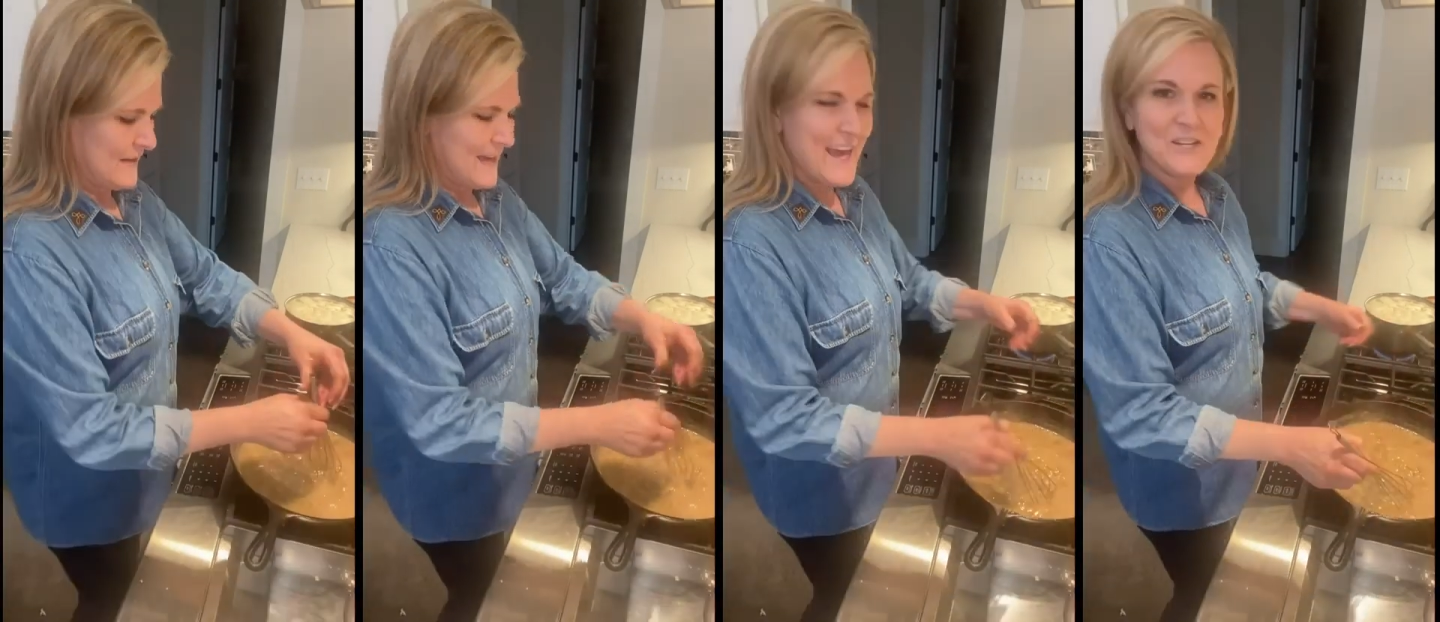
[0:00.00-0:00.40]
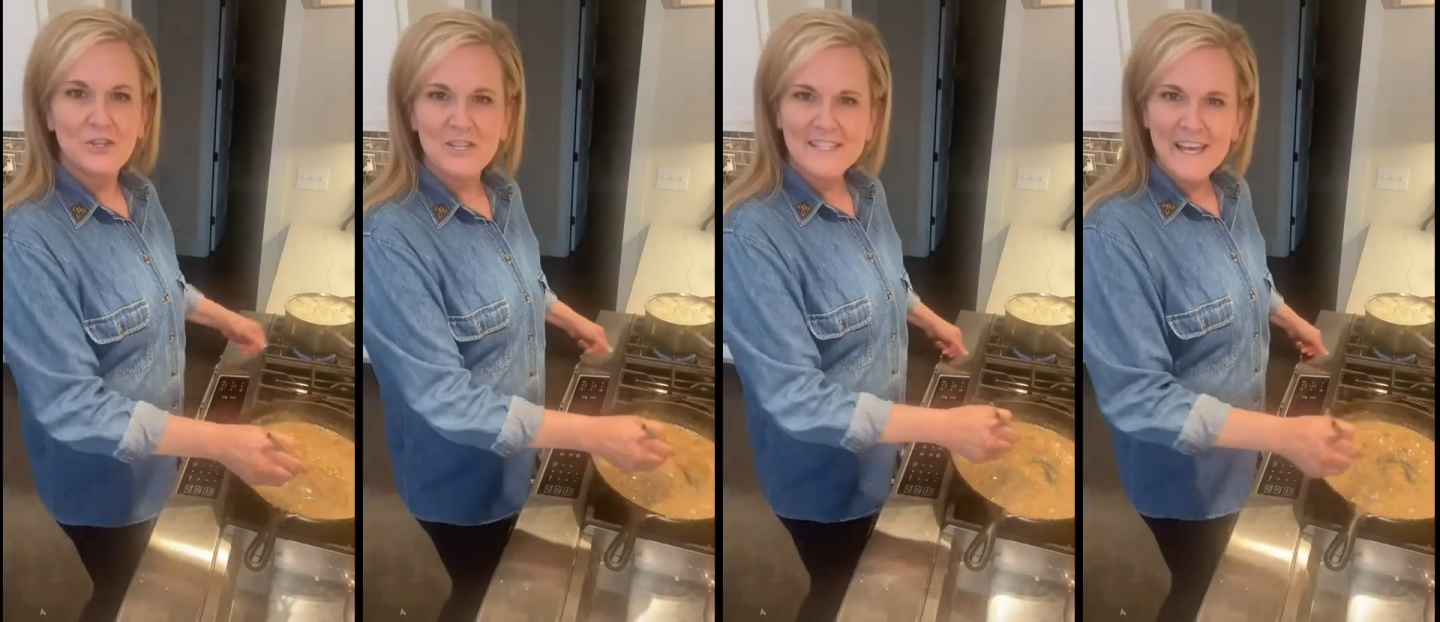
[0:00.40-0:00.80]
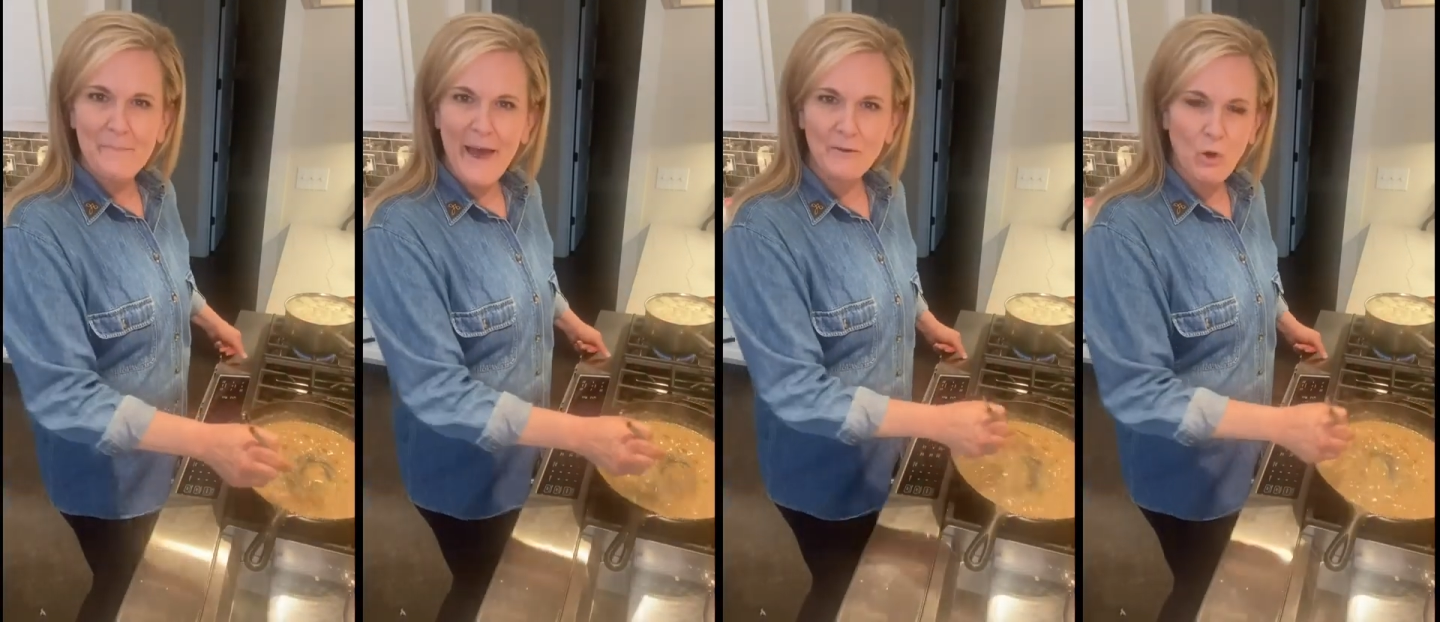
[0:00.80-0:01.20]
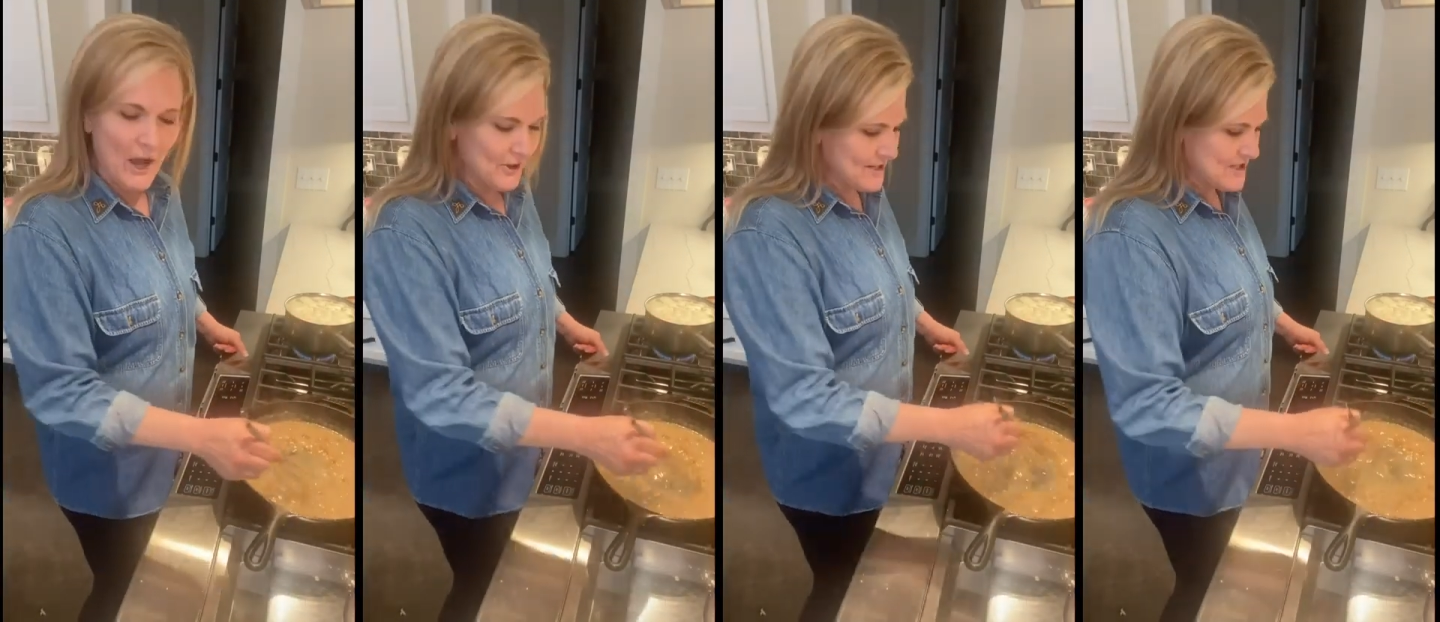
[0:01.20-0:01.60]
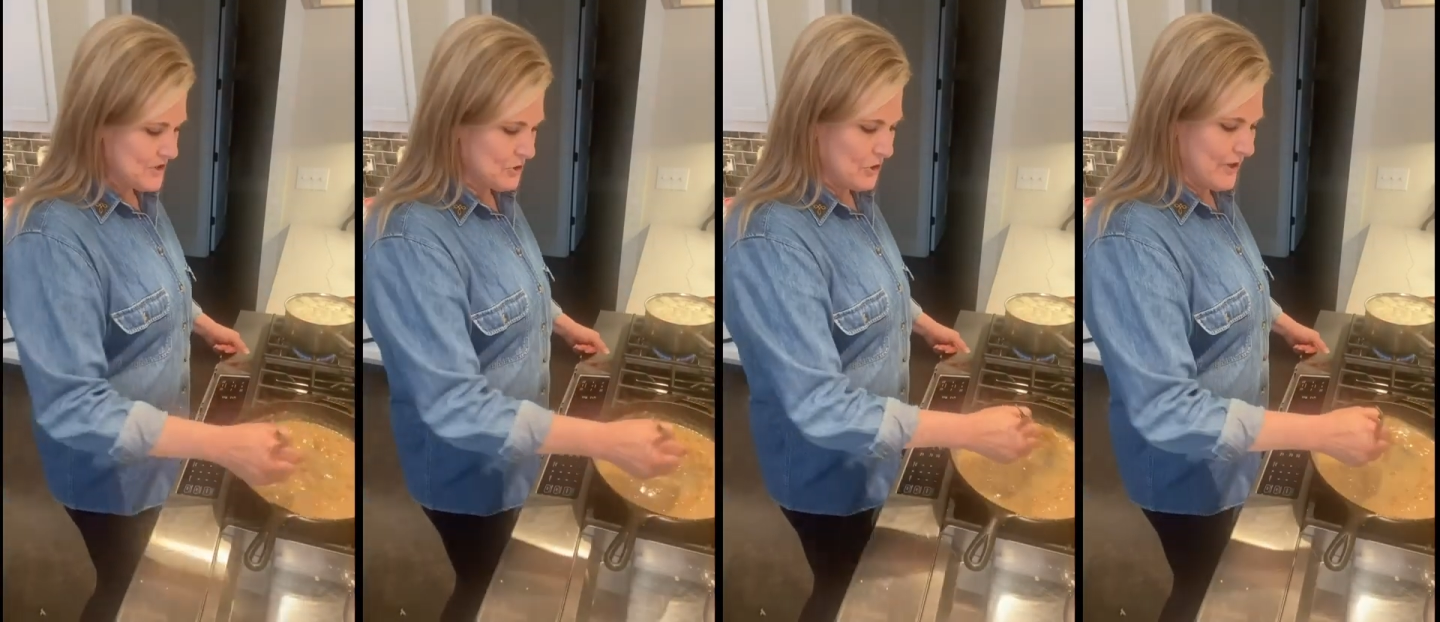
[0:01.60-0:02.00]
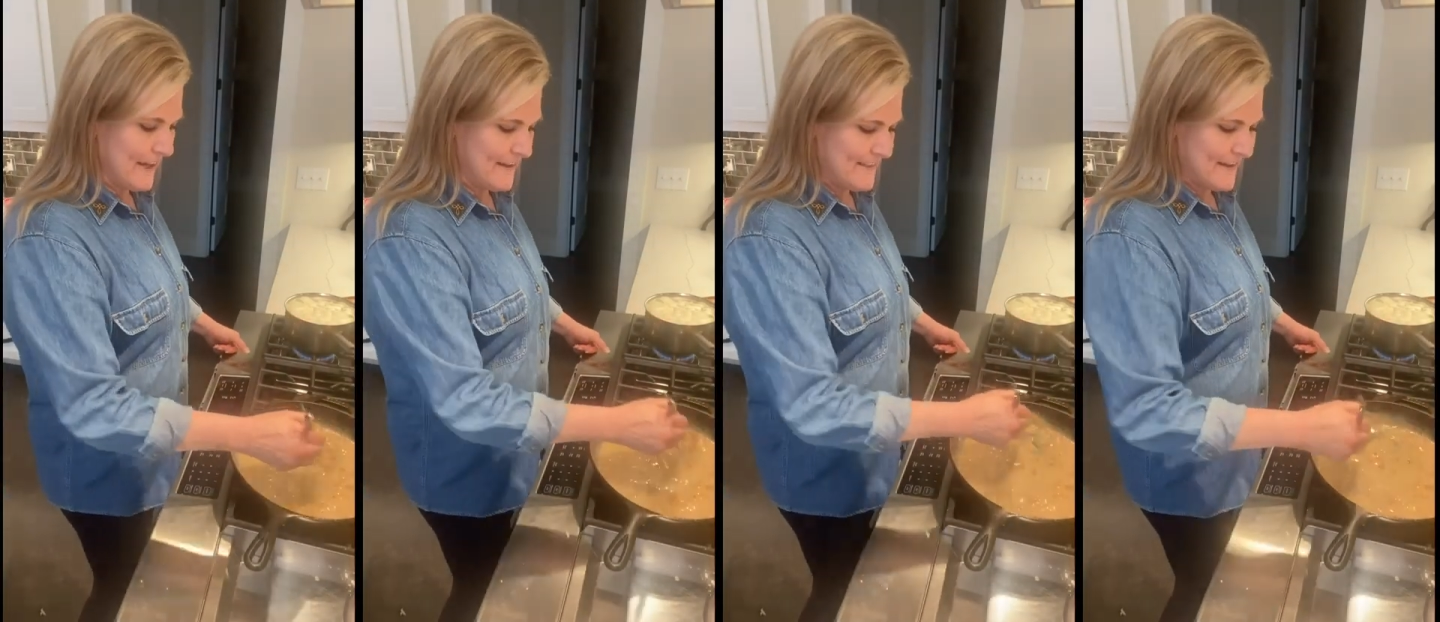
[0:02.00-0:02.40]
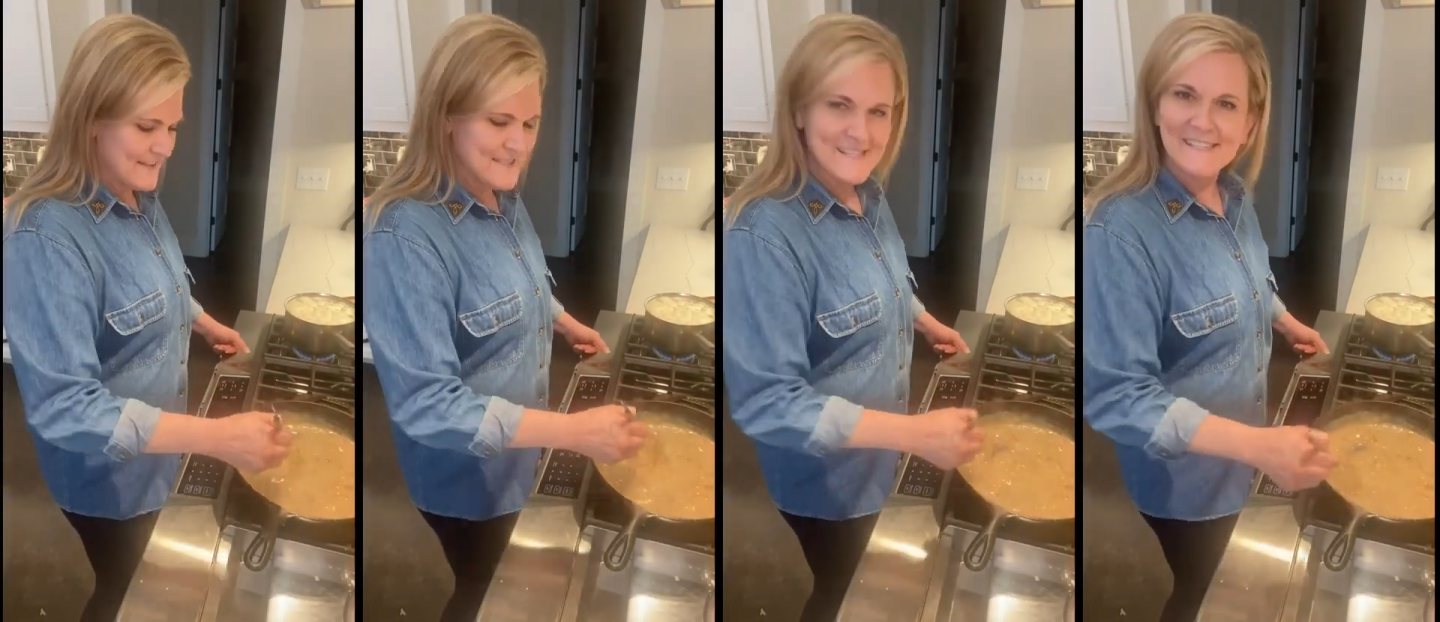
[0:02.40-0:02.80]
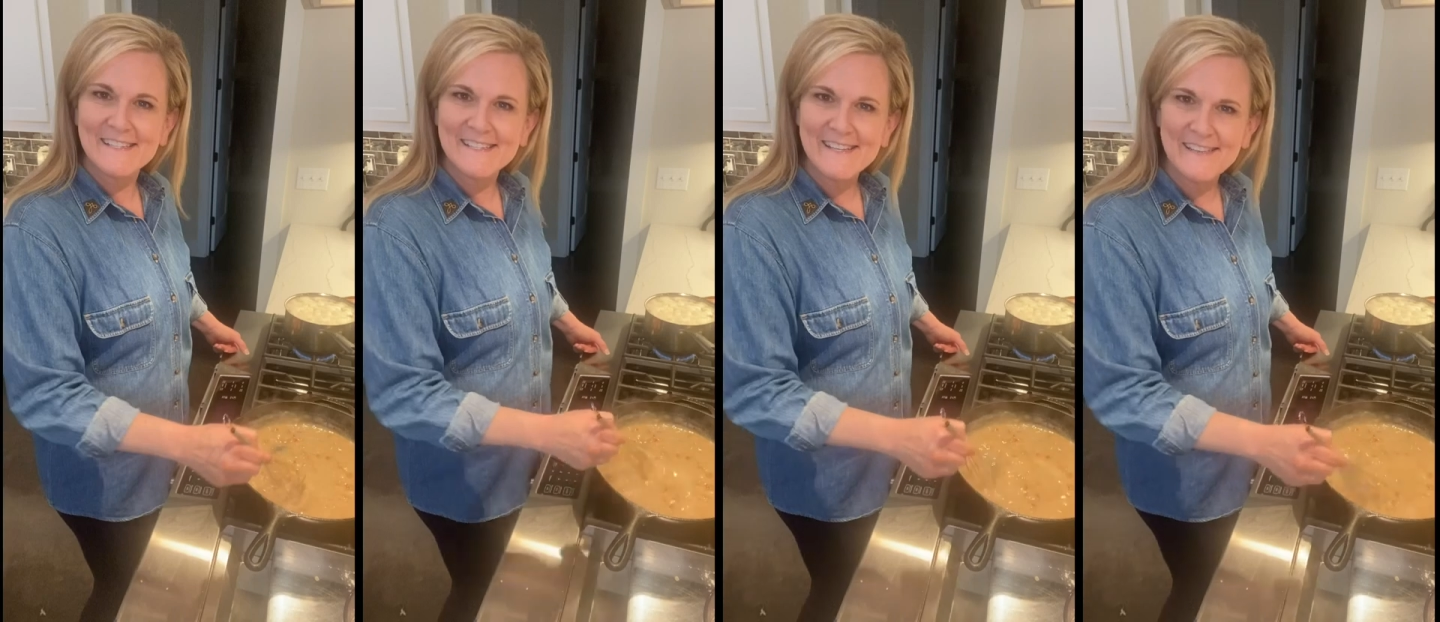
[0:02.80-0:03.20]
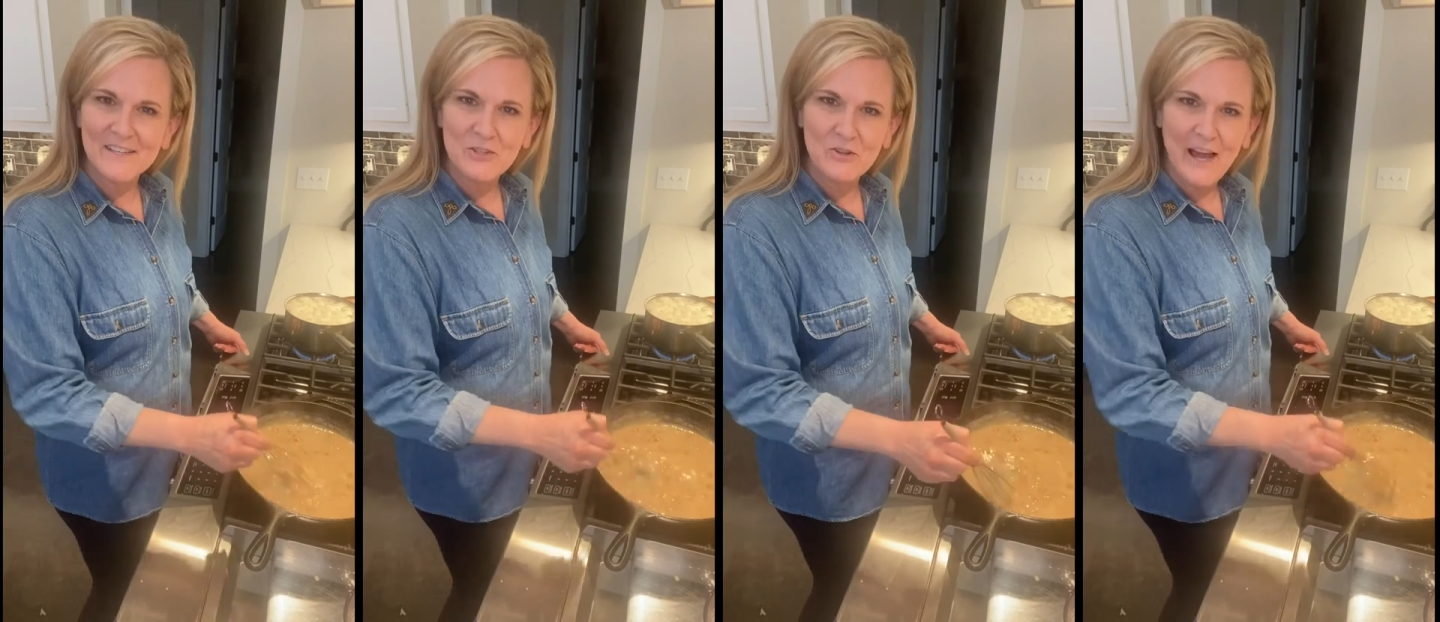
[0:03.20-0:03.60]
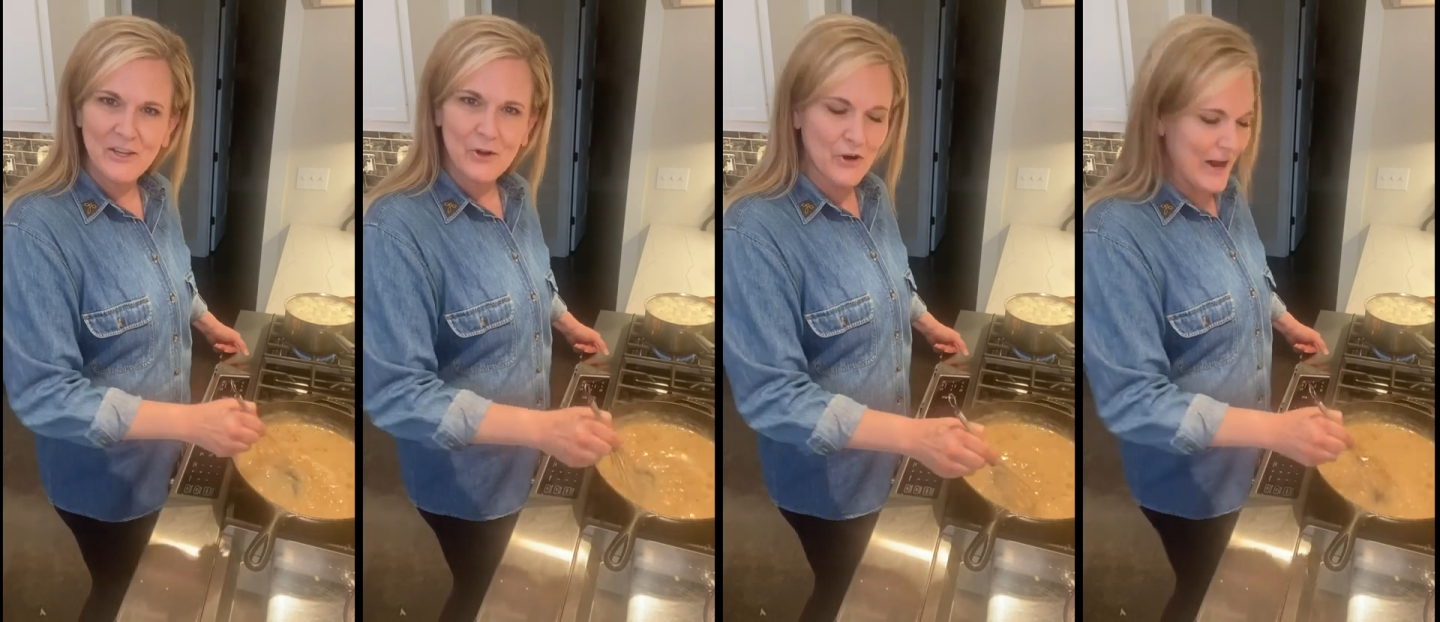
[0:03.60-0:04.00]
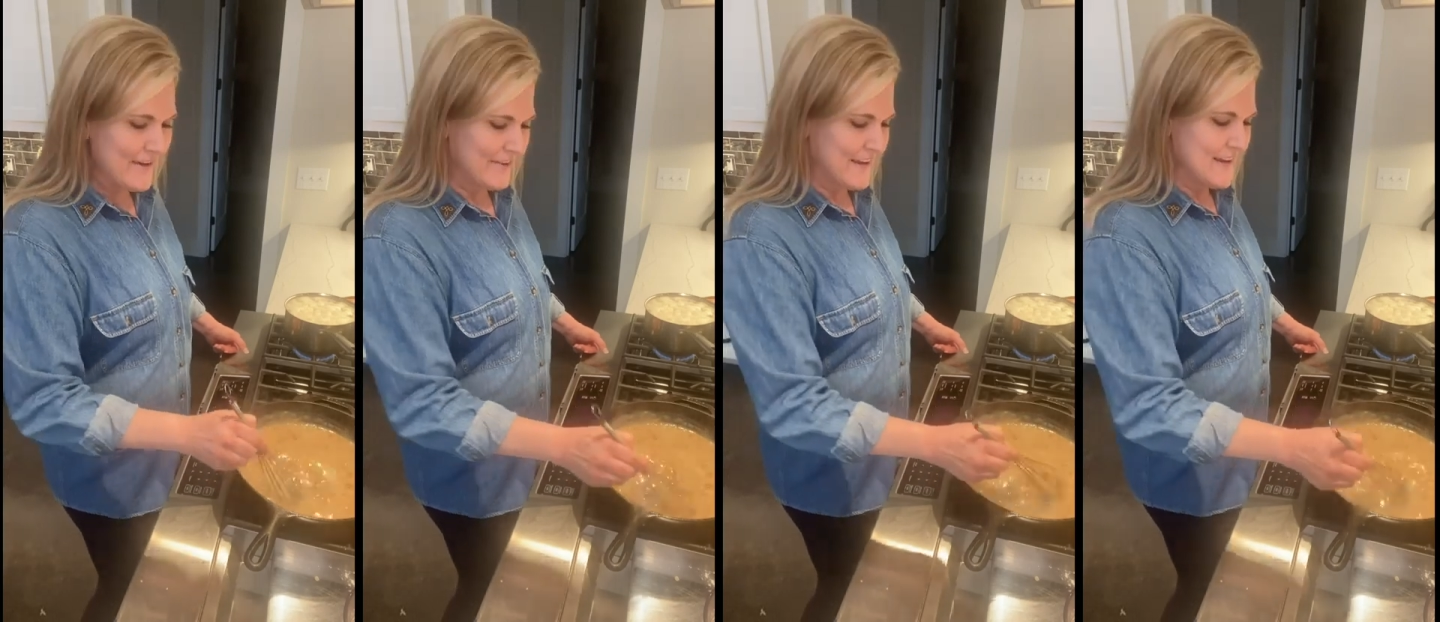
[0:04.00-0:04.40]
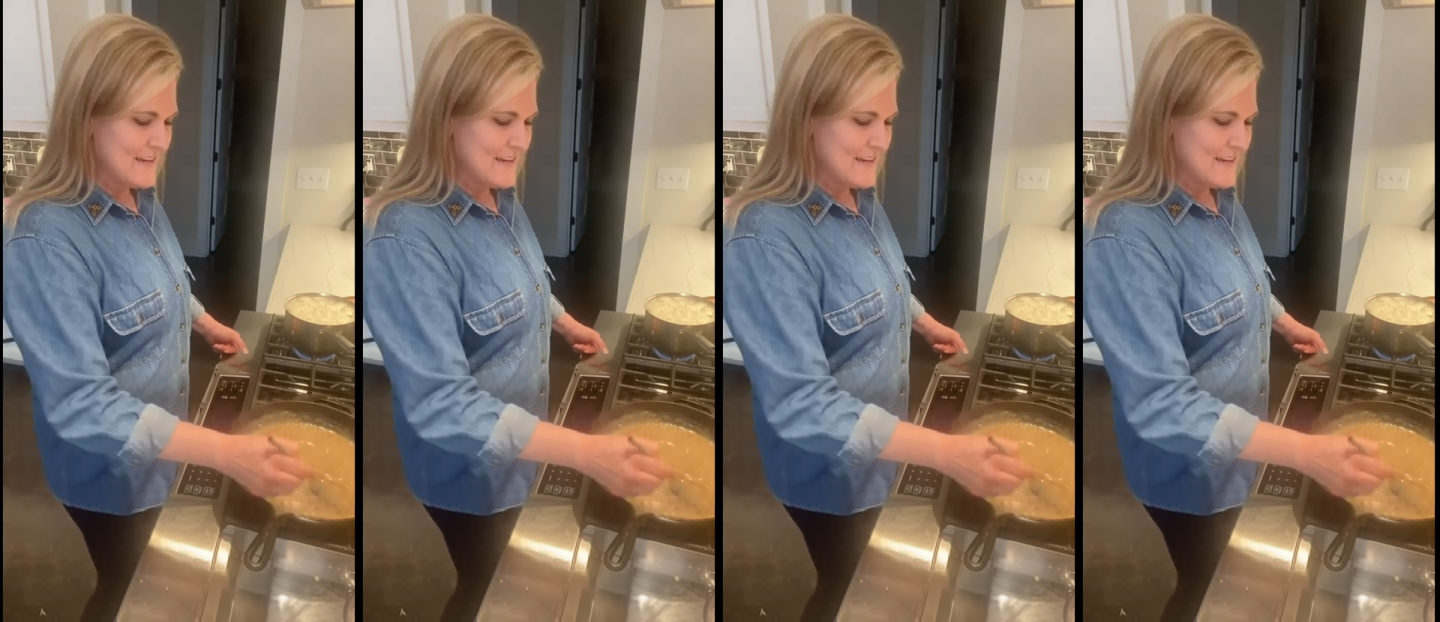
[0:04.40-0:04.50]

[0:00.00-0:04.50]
And you just keep adding water until you get it the consistency that you like your gravy.